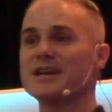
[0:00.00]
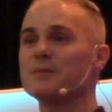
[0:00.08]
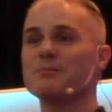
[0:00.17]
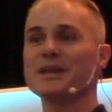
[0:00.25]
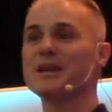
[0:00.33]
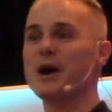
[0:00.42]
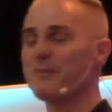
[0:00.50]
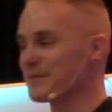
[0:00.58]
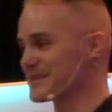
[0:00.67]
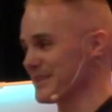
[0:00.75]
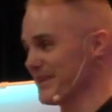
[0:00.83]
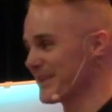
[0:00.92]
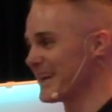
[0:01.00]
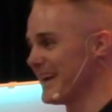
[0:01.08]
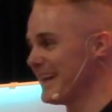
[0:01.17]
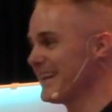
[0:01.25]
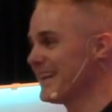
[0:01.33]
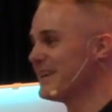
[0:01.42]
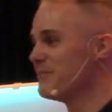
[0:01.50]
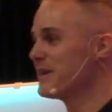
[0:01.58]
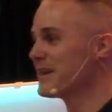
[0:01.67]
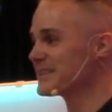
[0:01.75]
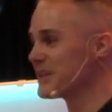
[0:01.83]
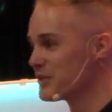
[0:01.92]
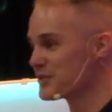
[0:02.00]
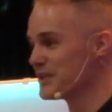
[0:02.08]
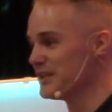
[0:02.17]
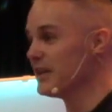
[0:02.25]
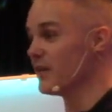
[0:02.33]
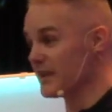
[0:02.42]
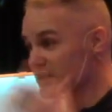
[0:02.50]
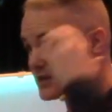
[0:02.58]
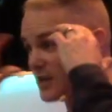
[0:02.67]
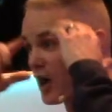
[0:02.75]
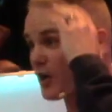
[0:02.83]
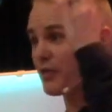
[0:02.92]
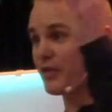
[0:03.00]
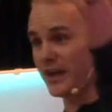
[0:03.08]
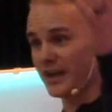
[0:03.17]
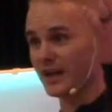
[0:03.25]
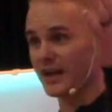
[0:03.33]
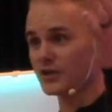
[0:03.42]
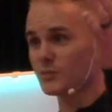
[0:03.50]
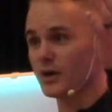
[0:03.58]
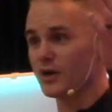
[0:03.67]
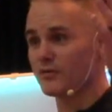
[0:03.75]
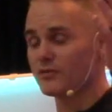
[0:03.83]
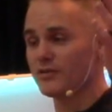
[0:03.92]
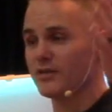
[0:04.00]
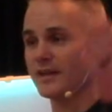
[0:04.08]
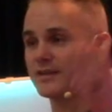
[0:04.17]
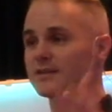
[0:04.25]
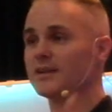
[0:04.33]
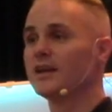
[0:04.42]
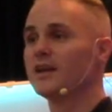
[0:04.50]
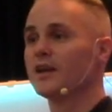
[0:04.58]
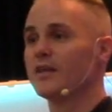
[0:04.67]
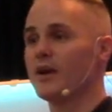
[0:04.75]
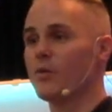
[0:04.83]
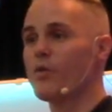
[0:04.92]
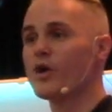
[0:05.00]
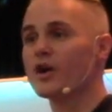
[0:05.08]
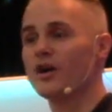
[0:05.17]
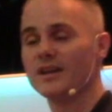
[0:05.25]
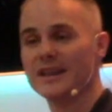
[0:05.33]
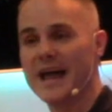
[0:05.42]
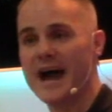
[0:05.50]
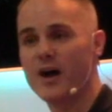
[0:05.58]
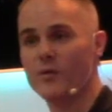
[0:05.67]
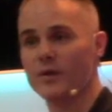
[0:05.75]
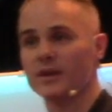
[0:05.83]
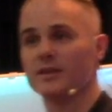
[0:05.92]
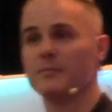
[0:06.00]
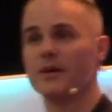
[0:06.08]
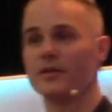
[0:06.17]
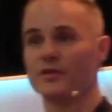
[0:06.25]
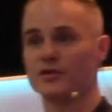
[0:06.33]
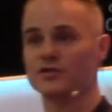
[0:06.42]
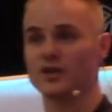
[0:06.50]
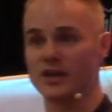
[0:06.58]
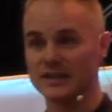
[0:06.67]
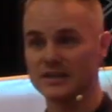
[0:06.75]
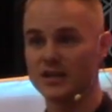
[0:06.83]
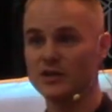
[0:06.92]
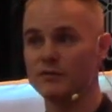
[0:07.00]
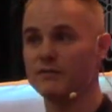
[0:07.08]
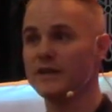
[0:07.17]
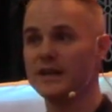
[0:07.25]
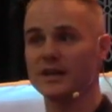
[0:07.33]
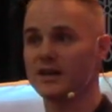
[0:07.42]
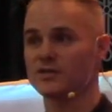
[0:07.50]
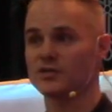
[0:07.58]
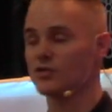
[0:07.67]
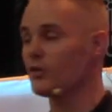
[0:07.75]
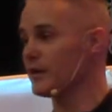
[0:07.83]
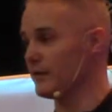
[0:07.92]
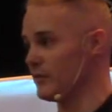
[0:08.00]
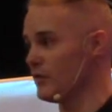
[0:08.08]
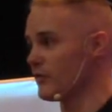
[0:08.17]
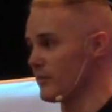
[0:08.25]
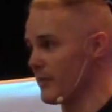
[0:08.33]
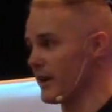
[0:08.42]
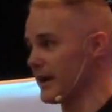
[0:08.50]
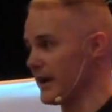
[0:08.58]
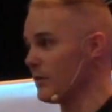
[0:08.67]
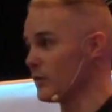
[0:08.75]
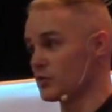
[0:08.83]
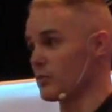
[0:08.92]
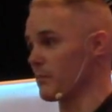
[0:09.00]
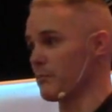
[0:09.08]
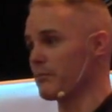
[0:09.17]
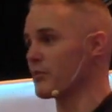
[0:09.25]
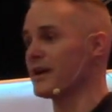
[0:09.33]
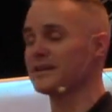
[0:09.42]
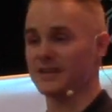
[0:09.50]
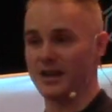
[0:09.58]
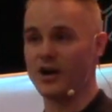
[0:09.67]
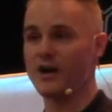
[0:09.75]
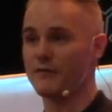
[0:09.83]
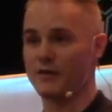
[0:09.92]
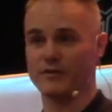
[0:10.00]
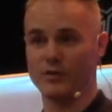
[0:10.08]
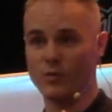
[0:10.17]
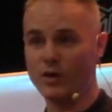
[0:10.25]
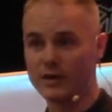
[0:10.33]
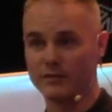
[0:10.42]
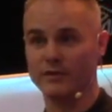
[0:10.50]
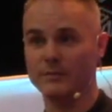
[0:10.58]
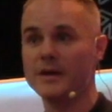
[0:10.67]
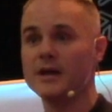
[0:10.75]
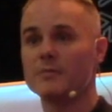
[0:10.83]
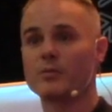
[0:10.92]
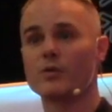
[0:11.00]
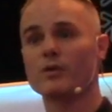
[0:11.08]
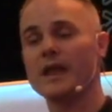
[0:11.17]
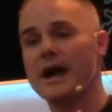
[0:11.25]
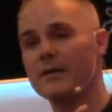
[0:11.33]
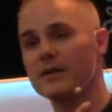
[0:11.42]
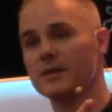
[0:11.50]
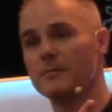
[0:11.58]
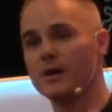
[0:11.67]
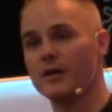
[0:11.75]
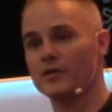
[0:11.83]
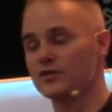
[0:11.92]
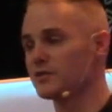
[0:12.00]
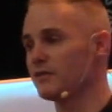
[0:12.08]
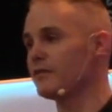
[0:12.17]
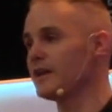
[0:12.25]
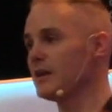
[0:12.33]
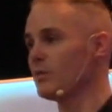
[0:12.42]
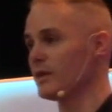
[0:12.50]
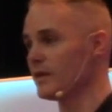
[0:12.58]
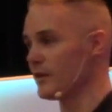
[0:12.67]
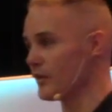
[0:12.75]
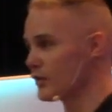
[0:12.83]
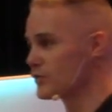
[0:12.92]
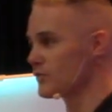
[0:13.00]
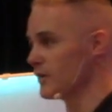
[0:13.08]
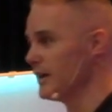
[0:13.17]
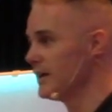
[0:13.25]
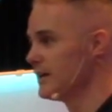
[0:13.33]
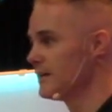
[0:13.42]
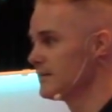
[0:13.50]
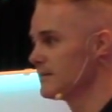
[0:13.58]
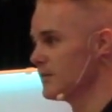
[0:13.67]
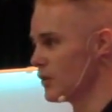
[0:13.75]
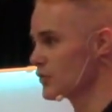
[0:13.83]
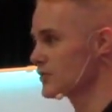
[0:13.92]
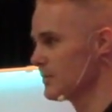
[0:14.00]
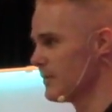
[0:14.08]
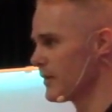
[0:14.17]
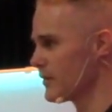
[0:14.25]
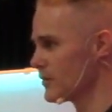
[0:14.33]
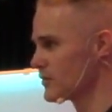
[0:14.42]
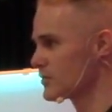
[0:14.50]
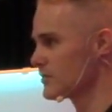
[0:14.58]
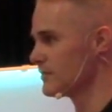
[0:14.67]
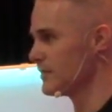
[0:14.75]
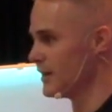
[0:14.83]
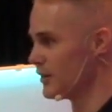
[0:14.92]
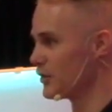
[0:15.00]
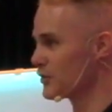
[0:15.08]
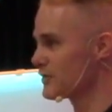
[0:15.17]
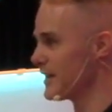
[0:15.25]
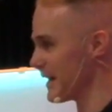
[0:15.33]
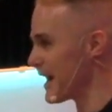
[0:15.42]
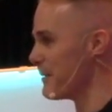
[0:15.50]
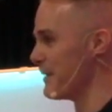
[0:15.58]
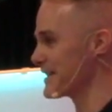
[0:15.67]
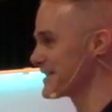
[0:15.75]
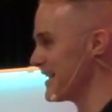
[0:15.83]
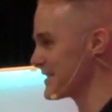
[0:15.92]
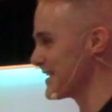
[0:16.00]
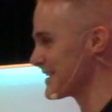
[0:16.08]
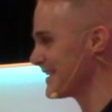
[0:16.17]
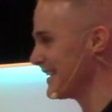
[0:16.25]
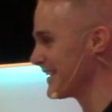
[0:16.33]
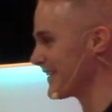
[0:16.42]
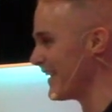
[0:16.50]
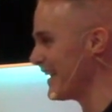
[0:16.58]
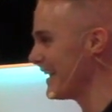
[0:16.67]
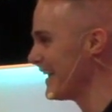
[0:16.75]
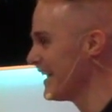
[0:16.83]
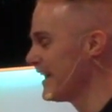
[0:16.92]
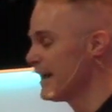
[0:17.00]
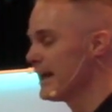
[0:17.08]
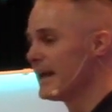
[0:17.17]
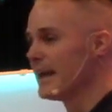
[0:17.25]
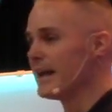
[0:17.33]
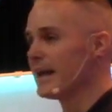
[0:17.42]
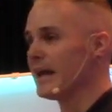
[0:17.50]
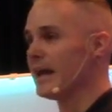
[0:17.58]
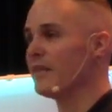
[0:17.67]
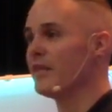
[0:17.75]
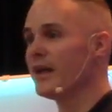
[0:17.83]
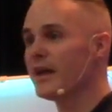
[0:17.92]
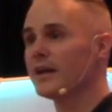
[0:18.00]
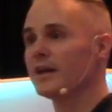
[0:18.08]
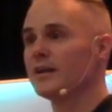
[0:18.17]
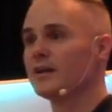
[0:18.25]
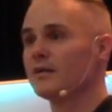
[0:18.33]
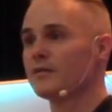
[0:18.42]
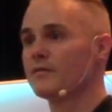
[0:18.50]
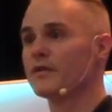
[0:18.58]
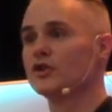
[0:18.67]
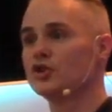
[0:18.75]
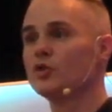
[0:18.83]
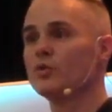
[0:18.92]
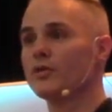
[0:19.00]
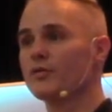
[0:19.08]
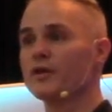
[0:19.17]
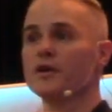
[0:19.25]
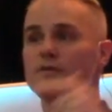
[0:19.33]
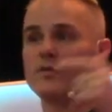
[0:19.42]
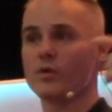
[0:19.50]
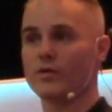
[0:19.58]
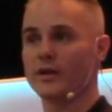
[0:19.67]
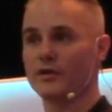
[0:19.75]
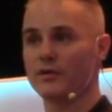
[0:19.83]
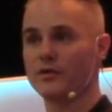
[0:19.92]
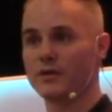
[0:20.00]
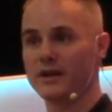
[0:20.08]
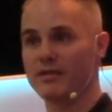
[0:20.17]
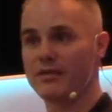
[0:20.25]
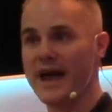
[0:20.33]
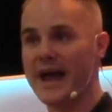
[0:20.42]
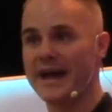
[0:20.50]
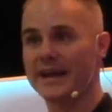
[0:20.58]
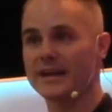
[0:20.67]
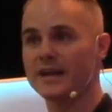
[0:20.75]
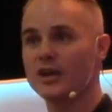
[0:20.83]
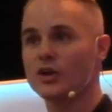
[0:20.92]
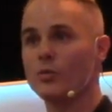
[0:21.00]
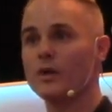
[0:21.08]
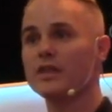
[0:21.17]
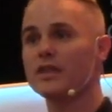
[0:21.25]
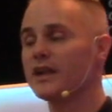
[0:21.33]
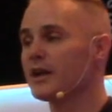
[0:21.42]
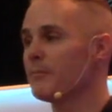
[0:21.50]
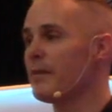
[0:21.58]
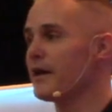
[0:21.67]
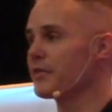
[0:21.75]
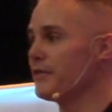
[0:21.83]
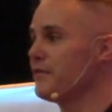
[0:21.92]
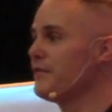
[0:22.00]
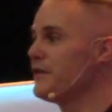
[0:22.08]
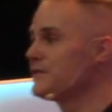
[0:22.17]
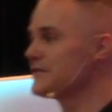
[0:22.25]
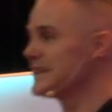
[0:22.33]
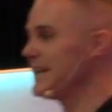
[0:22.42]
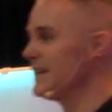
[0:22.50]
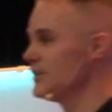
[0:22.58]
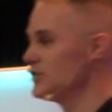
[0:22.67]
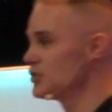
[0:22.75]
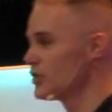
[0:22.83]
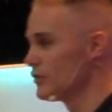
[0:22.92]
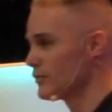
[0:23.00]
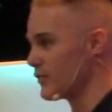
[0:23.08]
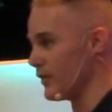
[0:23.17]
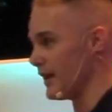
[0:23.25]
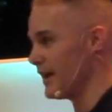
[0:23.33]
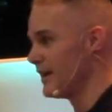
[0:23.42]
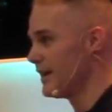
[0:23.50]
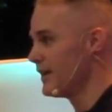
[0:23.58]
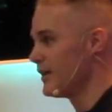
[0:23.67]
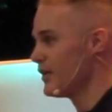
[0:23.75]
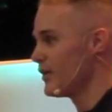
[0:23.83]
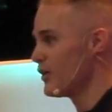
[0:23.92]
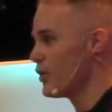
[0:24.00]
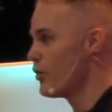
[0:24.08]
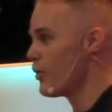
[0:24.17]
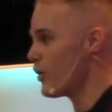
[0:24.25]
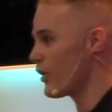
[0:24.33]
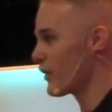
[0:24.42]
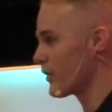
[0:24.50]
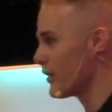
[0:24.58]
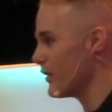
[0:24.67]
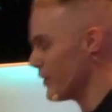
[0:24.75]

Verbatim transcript: complete opposite, okay? Because here's the deal this is our thinking as we go through this that we're allowing the mothers to continue feeding, because there's only a few of them right now, which we're praising God for every one of them, but we're allowing the mothers to feed within the nursery, nursing mothers in the nursery. That kind of makes sense, doesn't it? Right? And then for the two or three or four that are doing that, we think about the 15 children who are the,